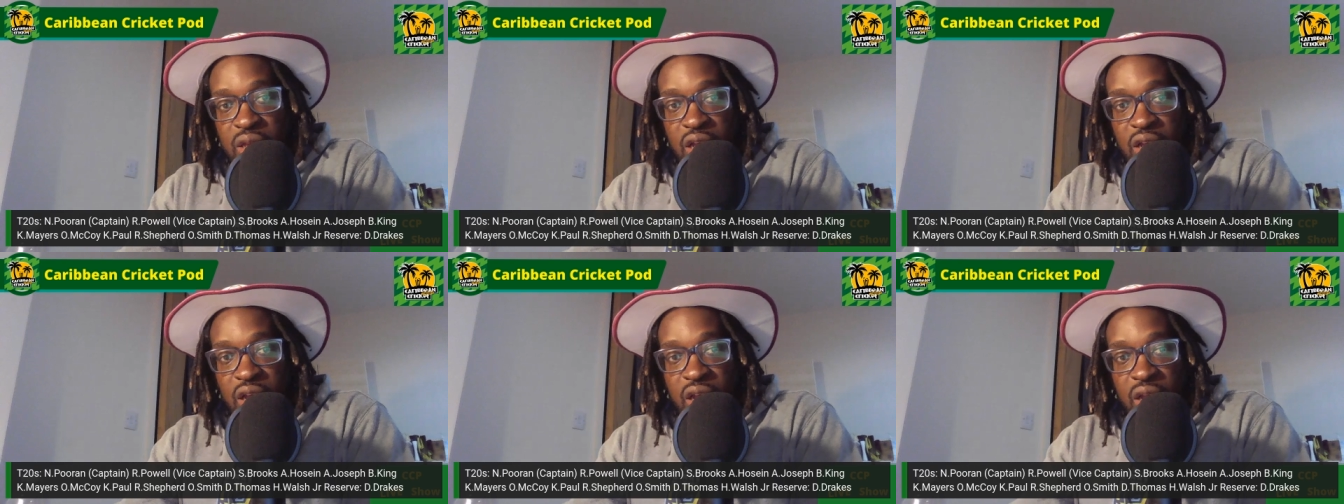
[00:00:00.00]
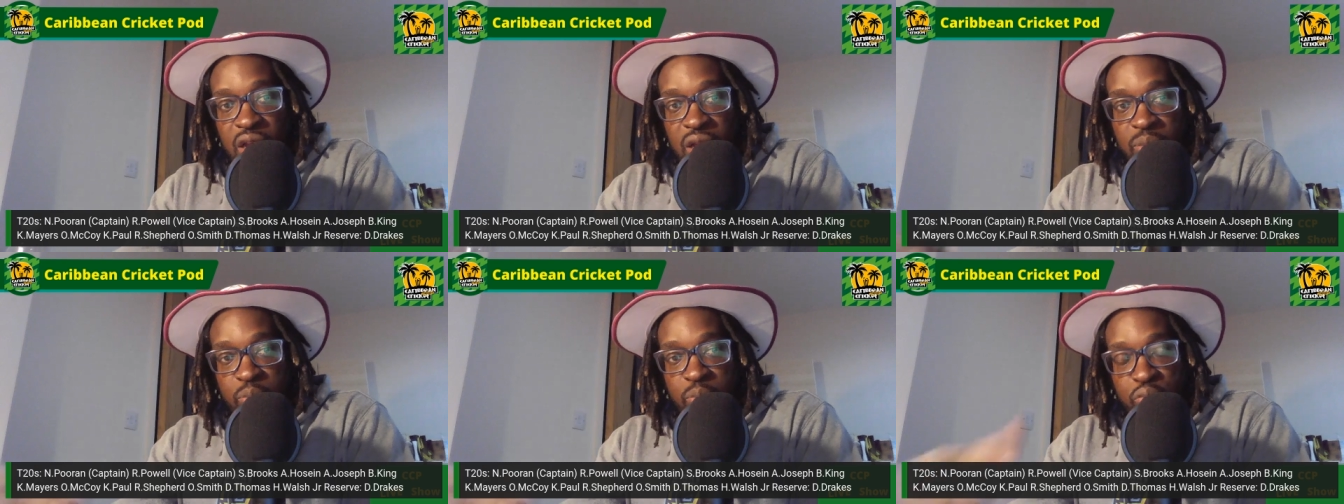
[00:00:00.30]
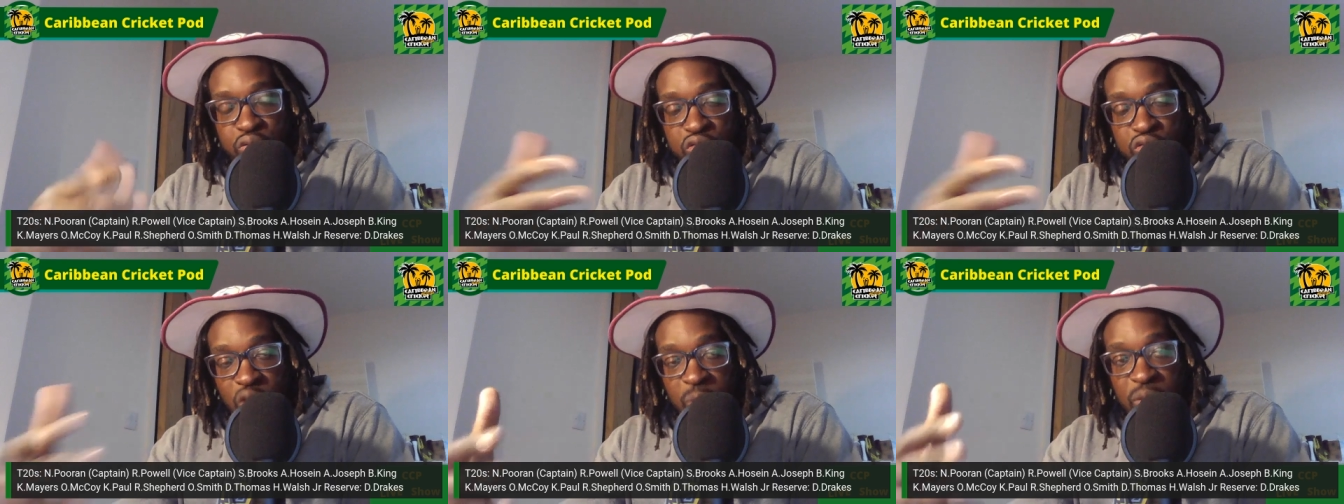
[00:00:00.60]
a
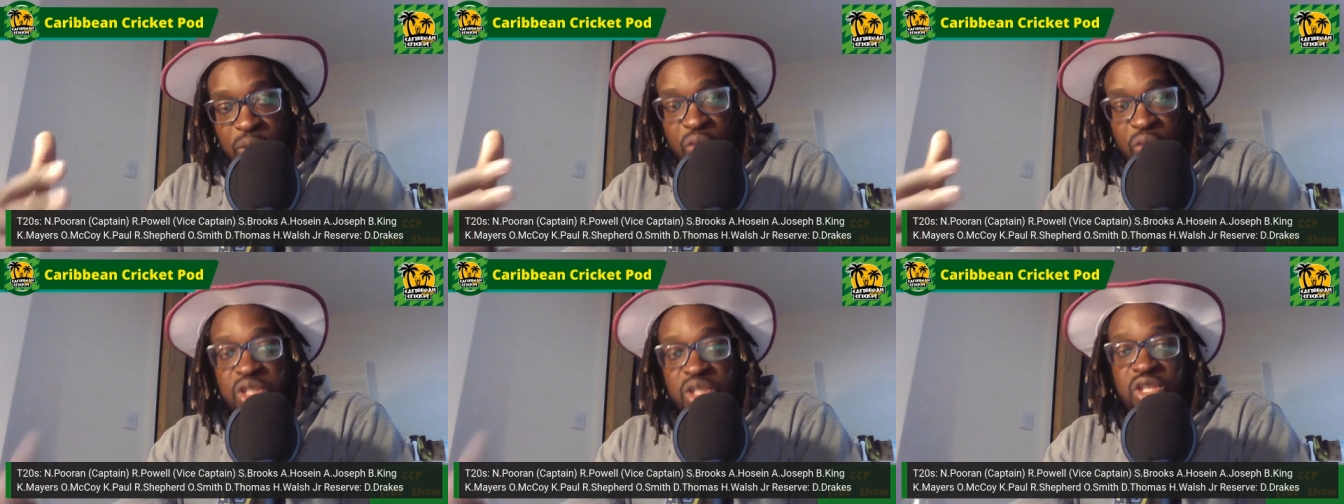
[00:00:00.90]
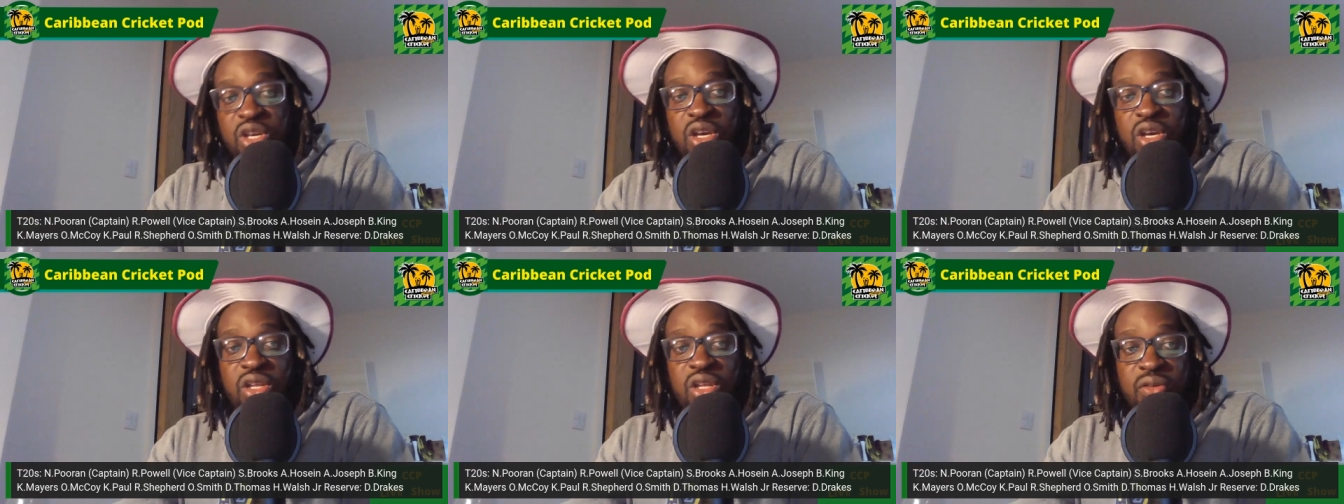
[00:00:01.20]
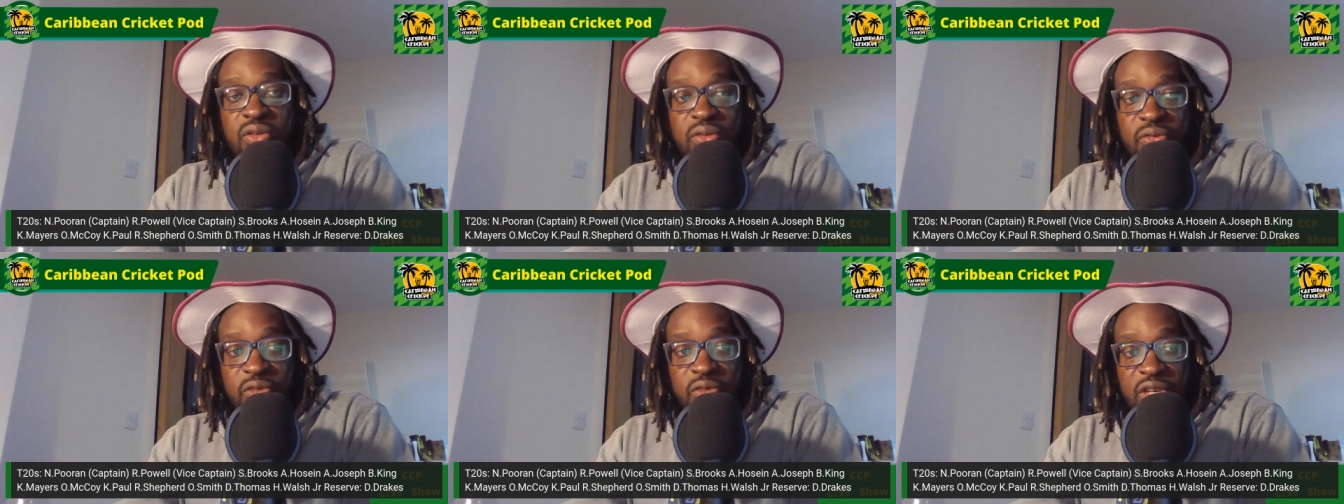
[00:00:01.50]
proper return
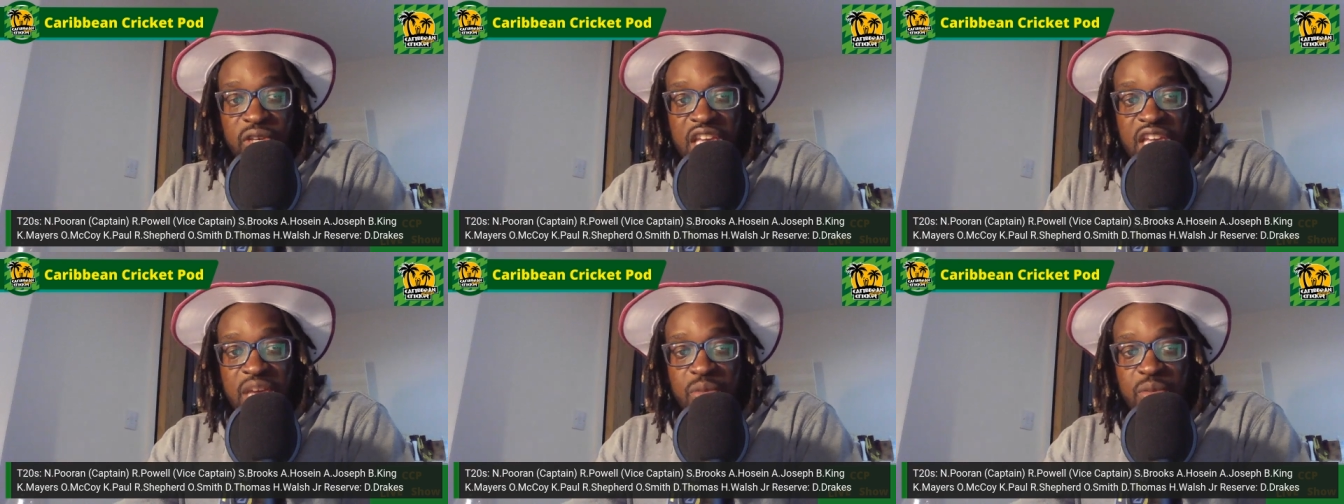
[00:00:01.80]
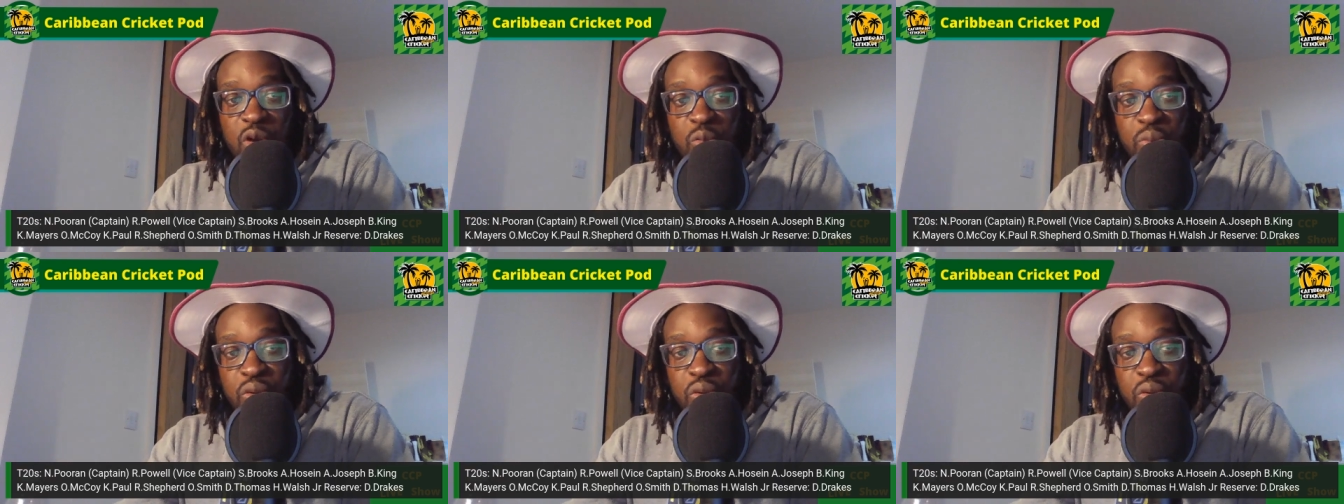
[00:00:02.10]
for Keemo